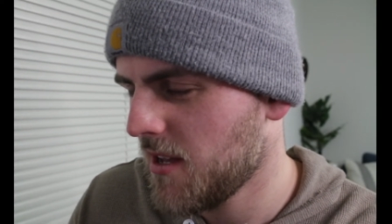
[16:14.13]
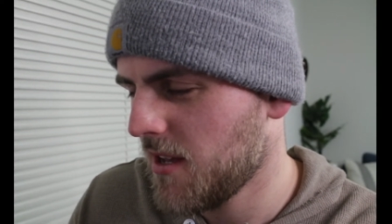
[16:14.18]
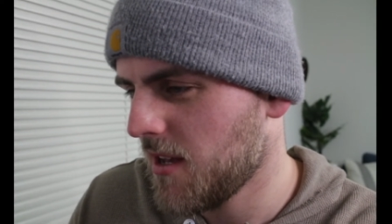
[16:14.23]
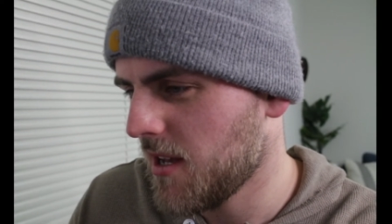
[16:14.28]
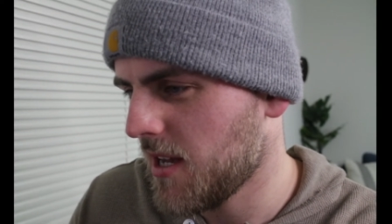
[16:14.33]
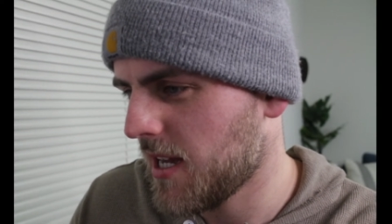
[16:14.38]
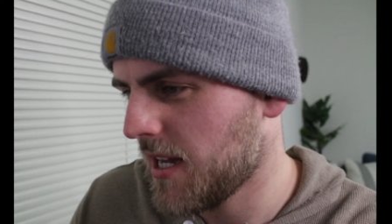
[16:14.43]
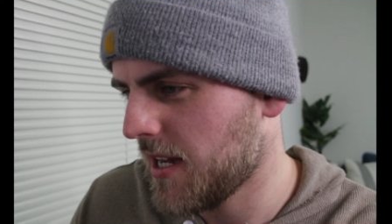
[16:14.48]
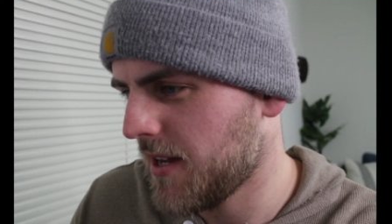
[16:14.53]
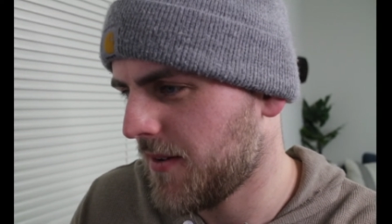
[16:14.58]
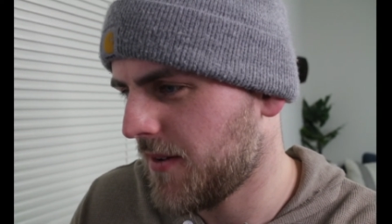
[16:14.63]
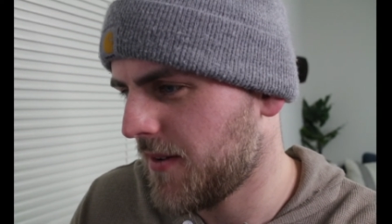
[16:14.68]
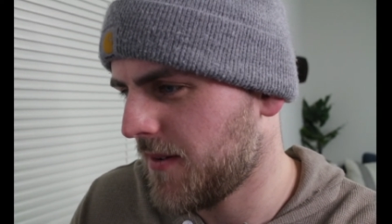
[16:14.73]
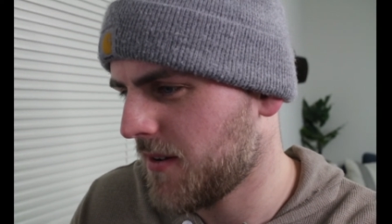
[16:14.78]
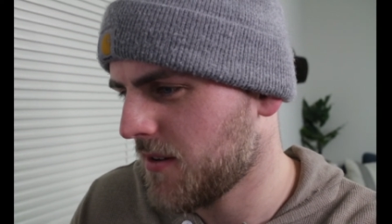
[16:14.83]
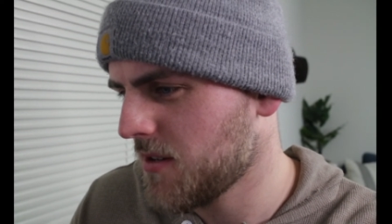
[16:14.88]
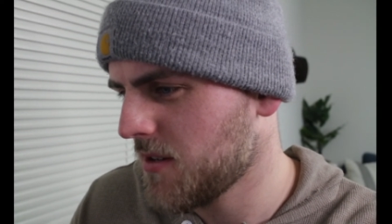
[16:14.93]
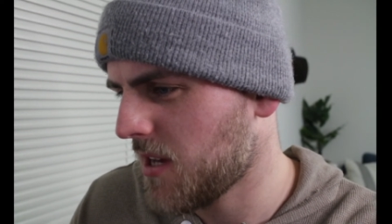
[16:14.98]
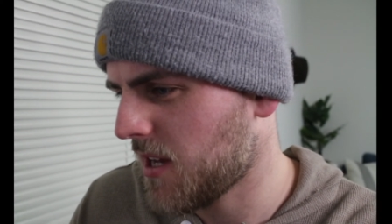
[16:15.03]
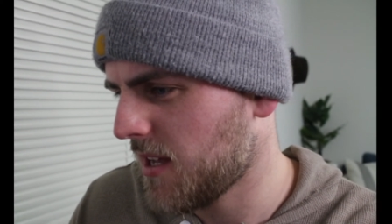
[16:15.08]

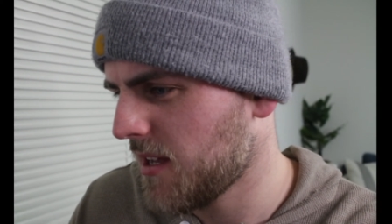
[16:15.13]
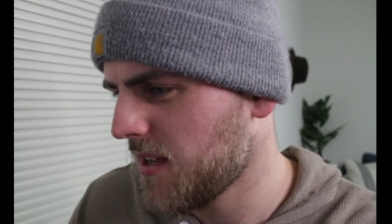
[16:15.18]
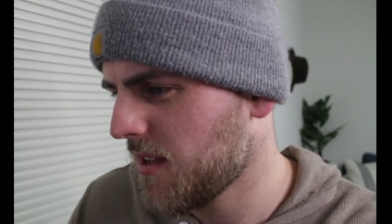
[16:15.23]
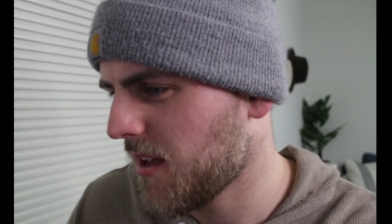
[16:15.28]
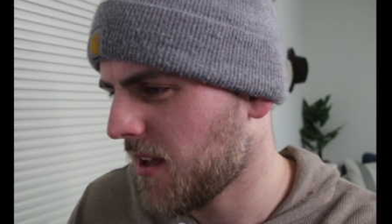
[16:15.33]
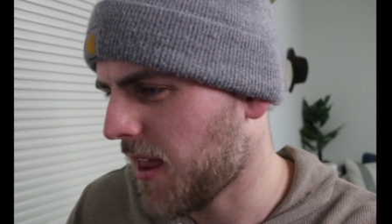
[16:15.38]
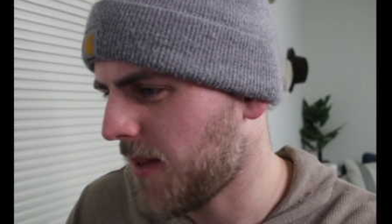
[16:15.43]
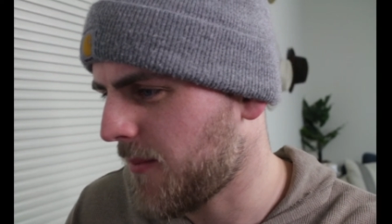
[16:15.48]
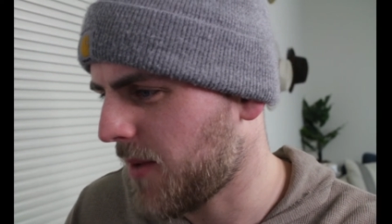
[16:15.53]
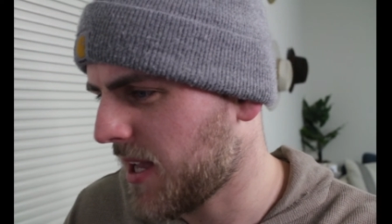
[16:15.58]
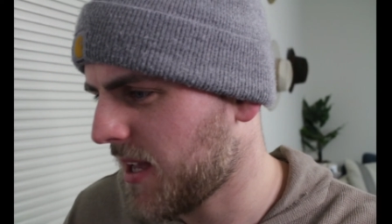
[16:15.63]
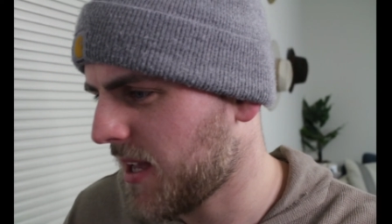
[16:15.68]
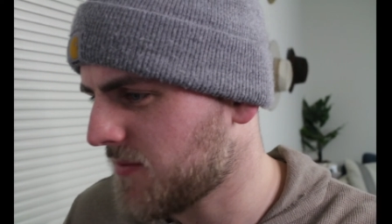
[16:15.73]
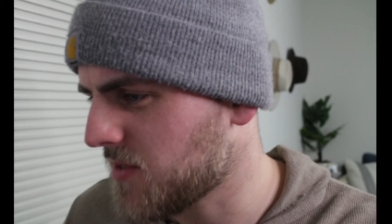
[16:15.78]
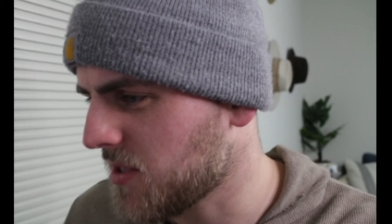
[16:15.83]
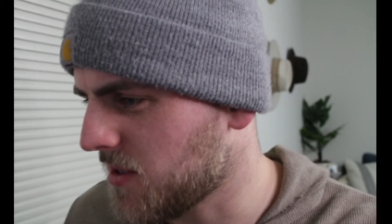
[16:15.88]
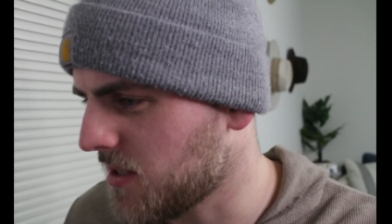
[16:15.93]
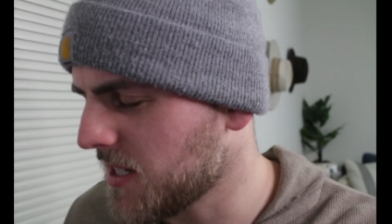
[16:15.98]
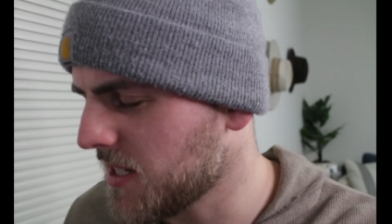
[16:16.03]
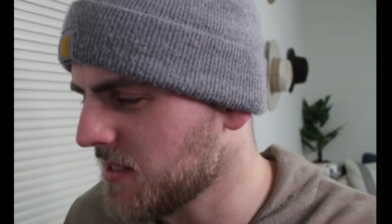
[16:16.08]
Okay, I might have to
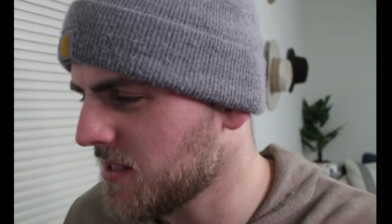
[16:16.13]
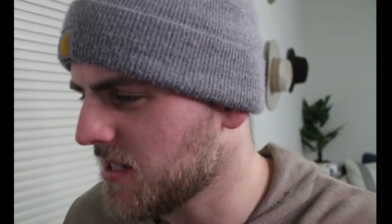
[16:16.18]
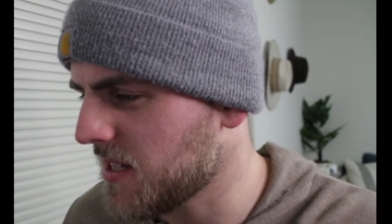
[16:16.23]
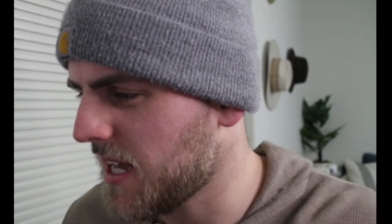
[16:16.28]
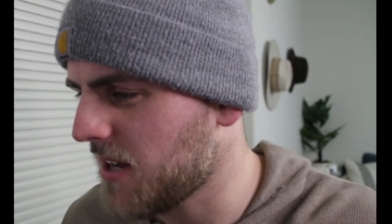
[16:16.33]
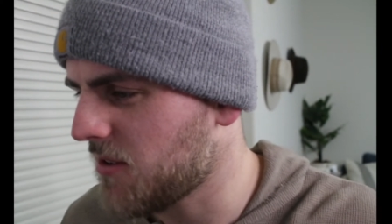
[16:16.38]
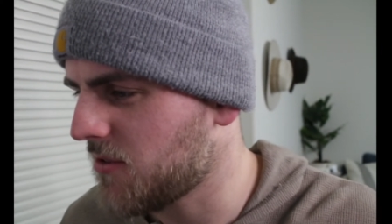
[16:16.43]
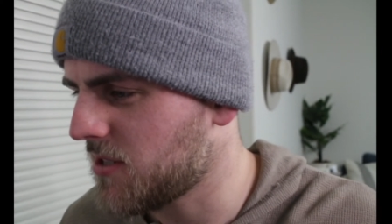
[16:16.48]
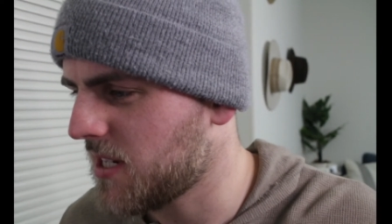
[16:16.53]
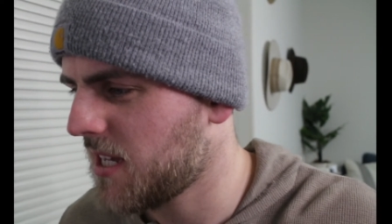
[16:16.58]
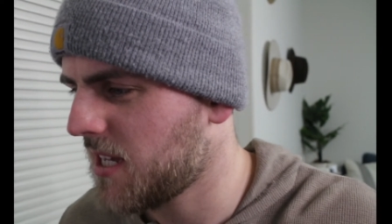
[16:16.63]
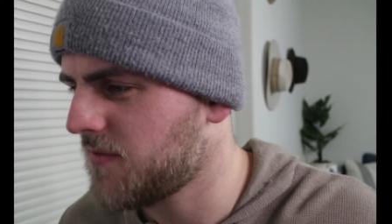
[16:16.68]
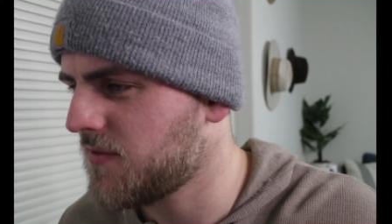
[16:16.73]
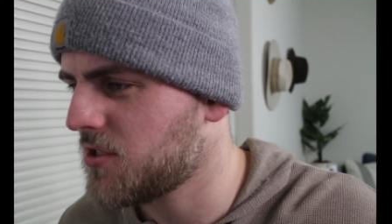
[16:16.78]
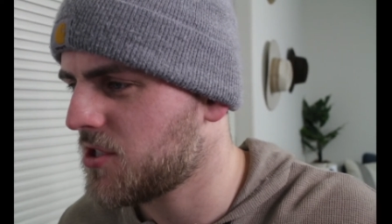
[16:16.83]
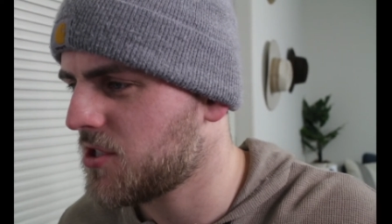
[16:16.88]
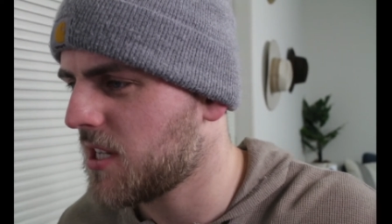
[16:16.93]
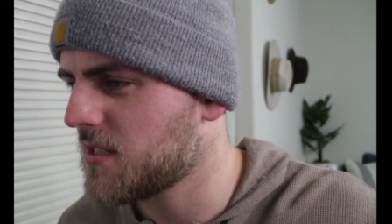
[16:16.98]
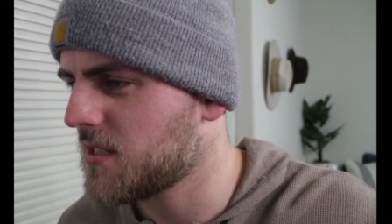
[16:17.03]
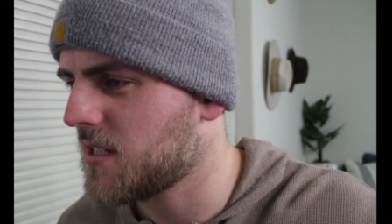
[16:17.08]
look into that one. I haven't
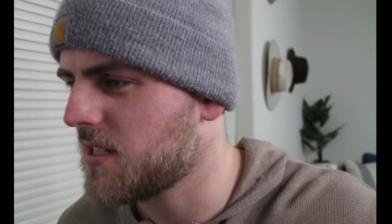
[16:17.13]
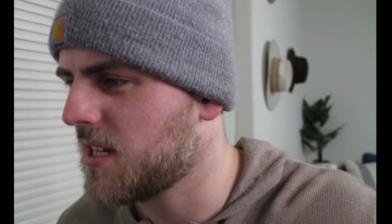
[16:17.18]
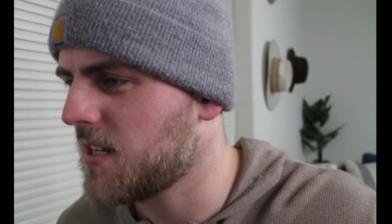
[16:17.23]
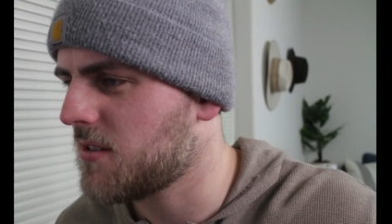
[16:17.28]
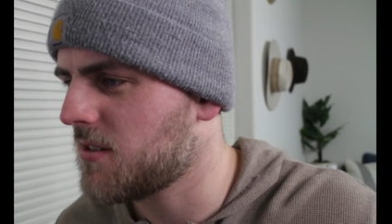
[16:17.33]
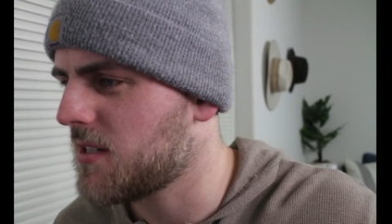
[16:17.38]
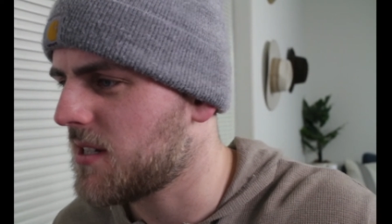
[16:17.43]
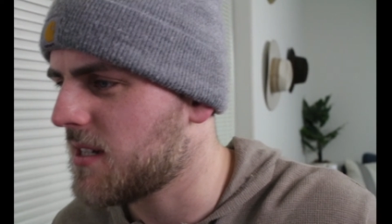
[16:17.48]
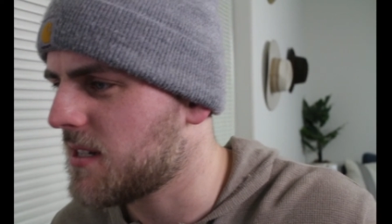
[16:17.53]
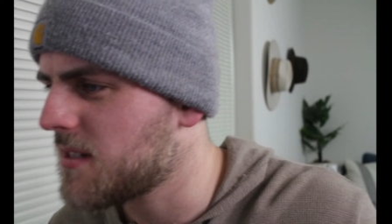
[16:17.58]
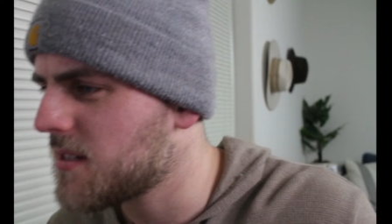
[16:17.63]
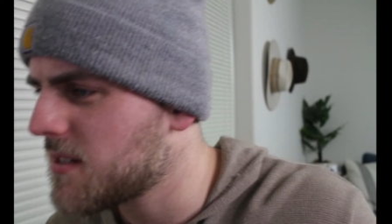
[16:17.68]
checked it out yet.